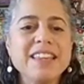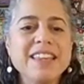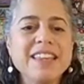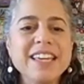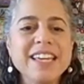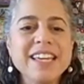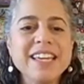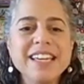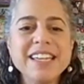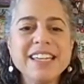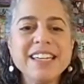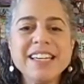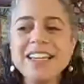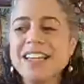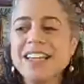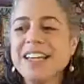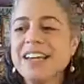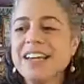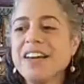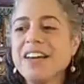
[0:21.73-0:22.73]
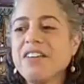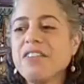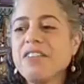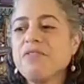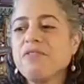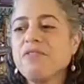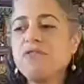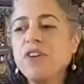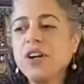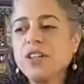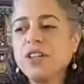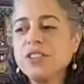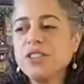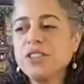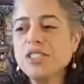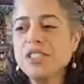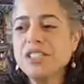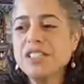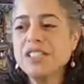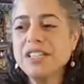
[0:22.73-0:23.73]
the
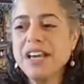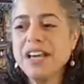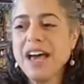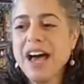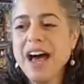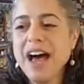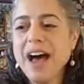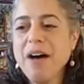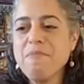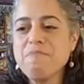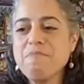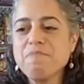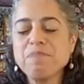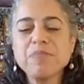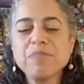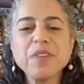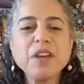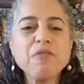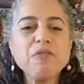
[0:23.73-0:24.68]
first um,